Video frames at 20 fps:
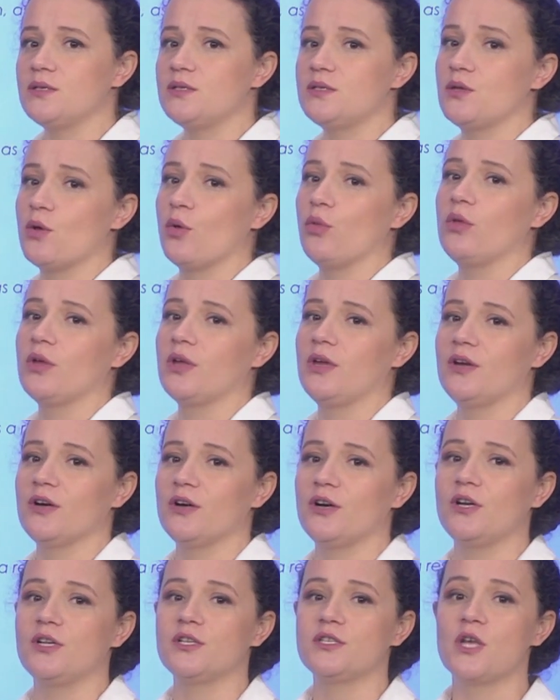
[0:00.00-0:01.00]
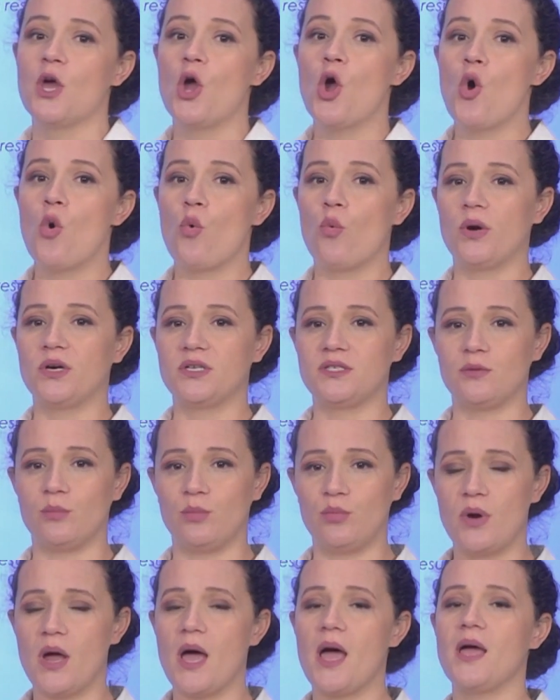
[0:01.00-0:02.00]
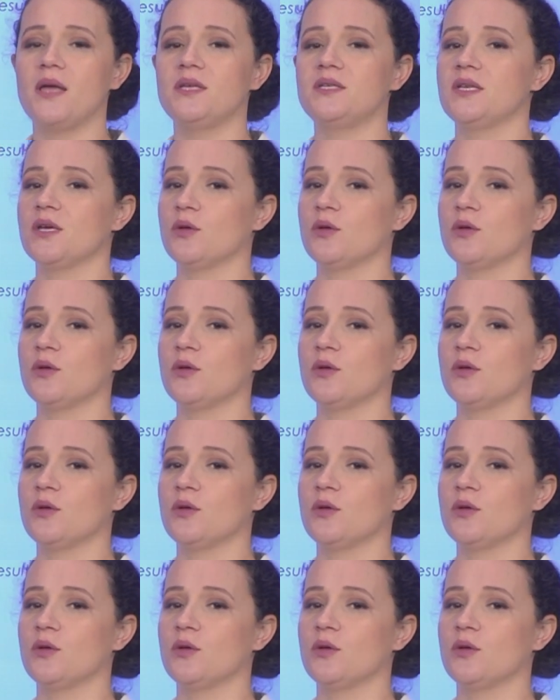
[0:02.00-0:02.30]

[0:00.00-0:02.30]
So the girls were surprised.